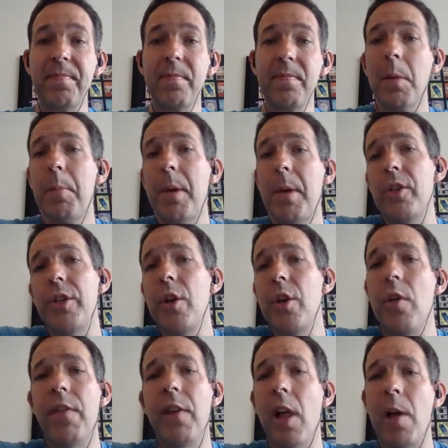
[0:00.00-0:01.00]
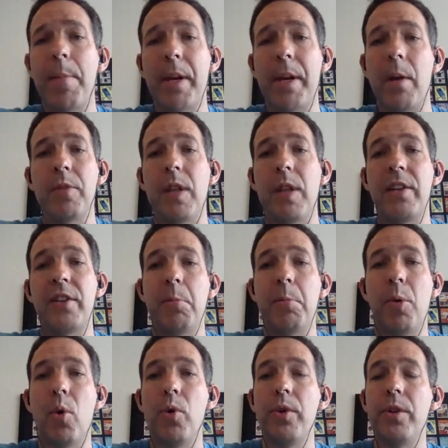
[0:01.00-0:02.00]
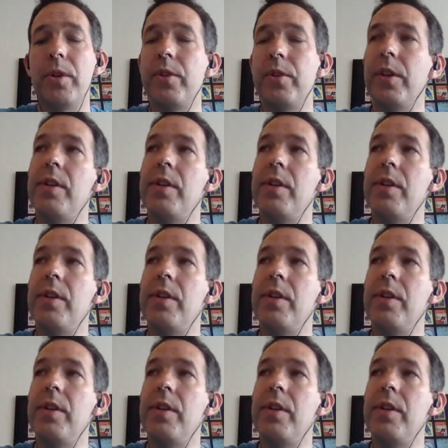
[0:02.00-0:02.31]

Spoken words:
Because the overlap becomes less important,